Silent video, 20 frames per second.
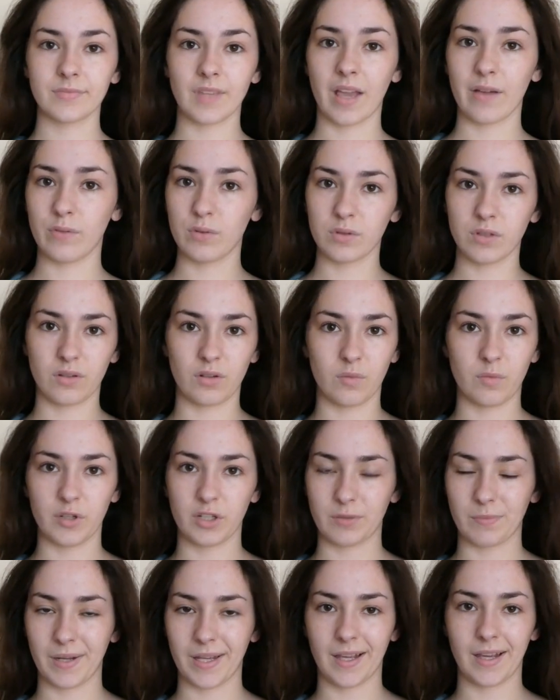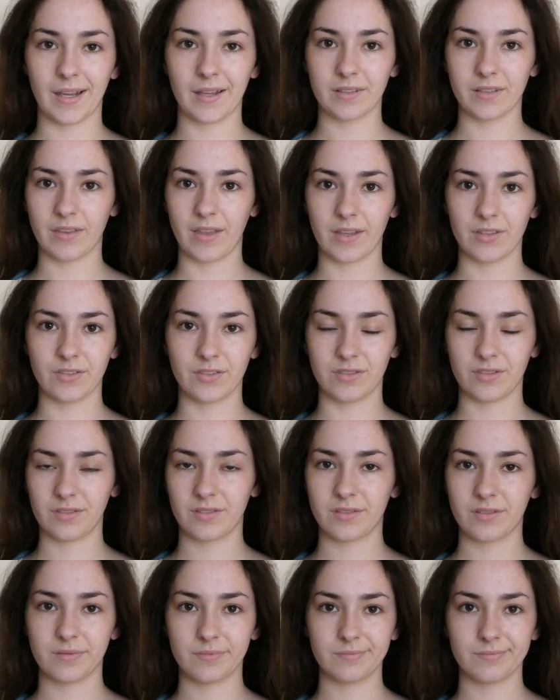I've also not brushed my hair, so that's
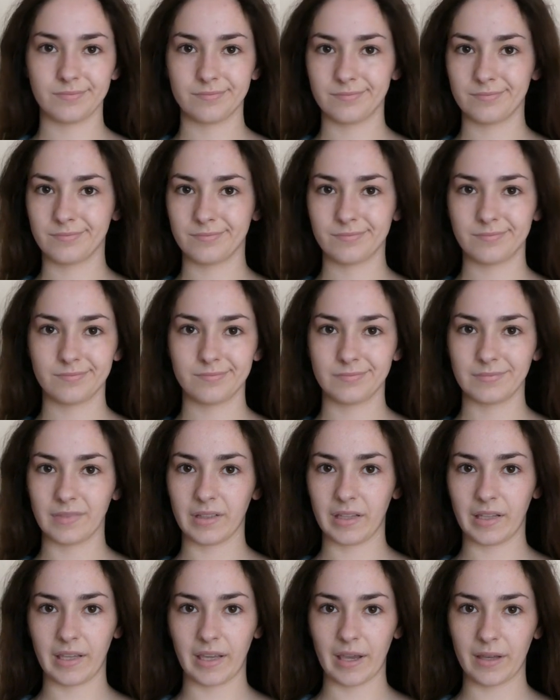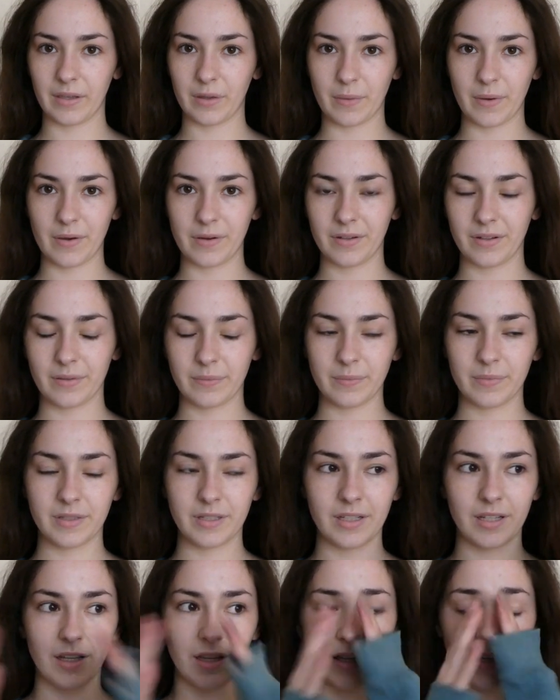just, yeah, you're welcome.